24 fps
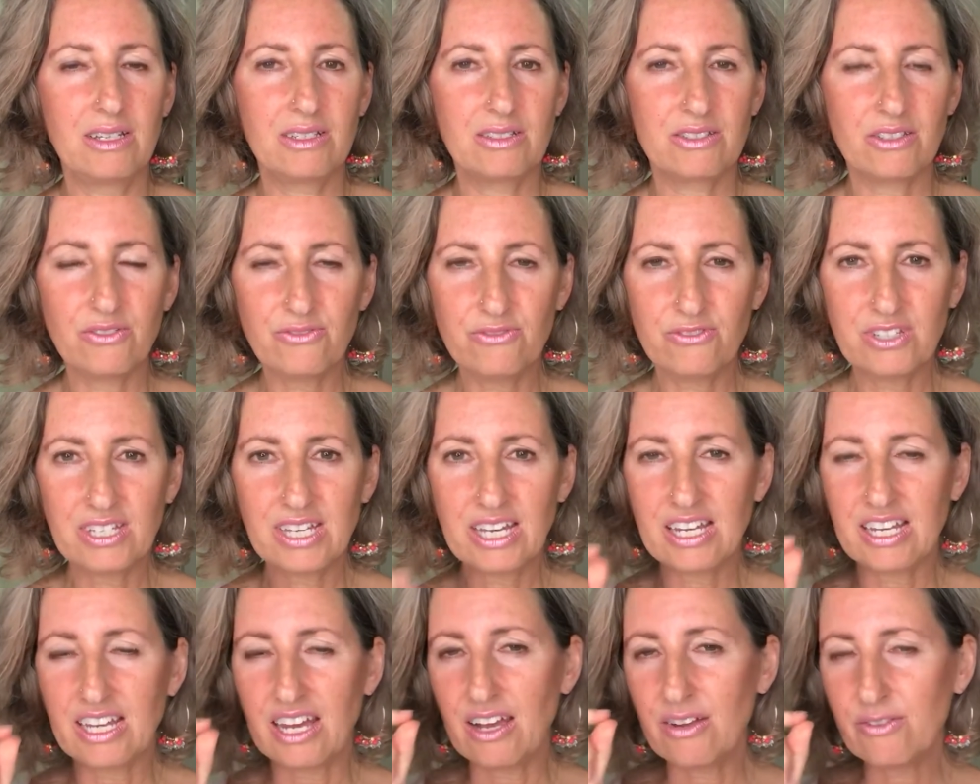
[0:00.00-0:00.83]
Don't
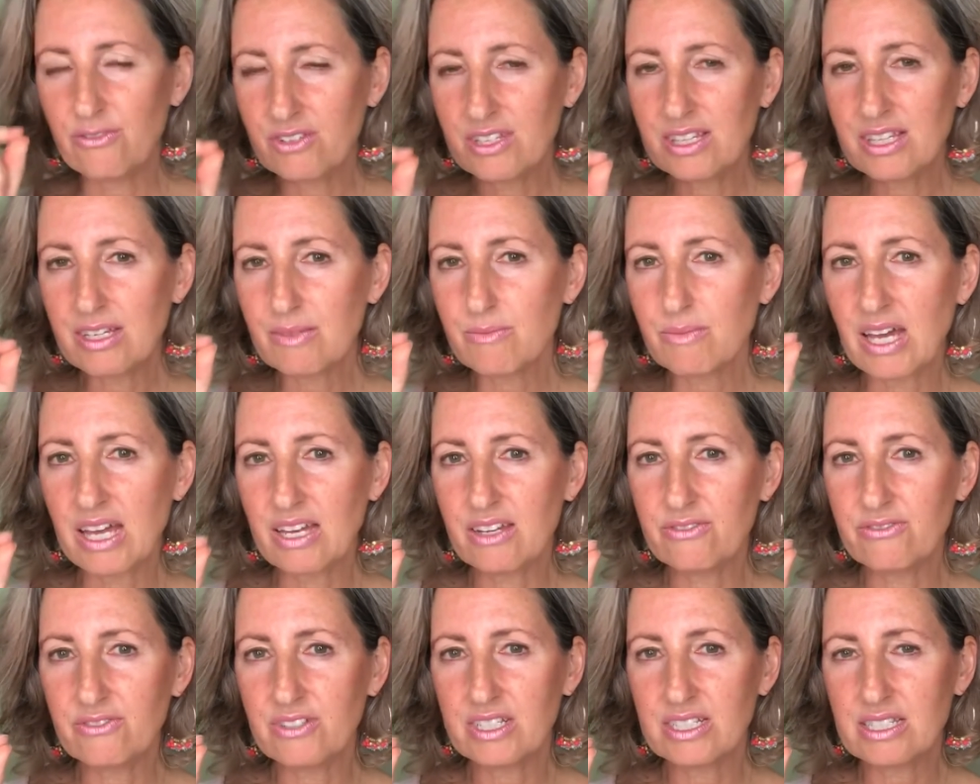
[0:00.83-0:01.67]
forget, everything
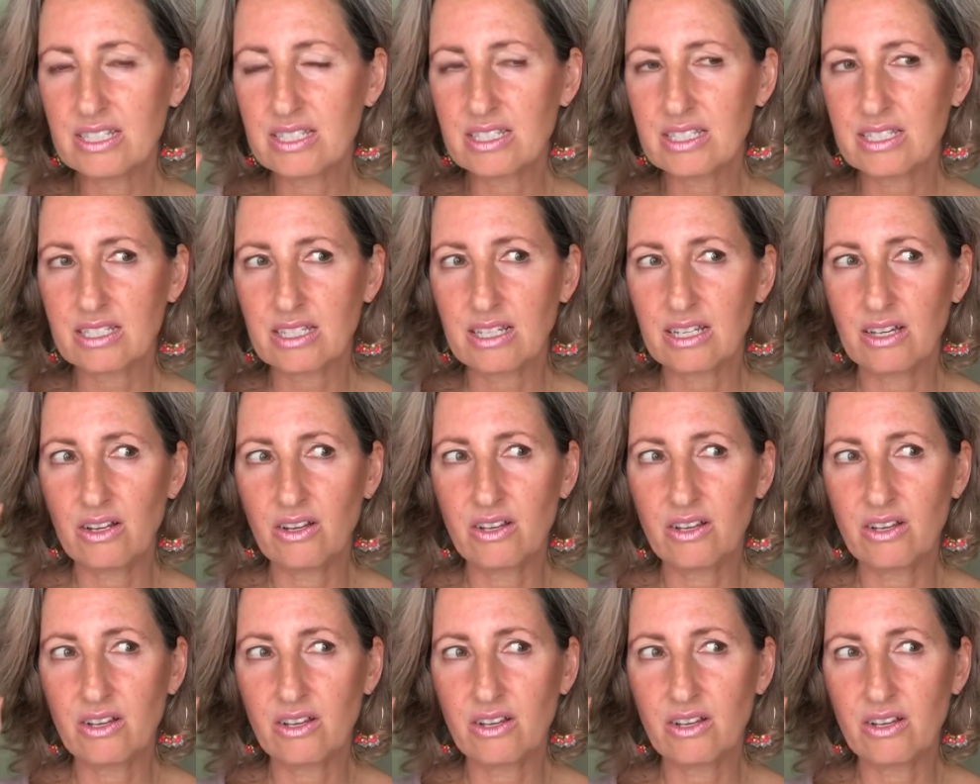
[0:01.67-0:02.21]
manifests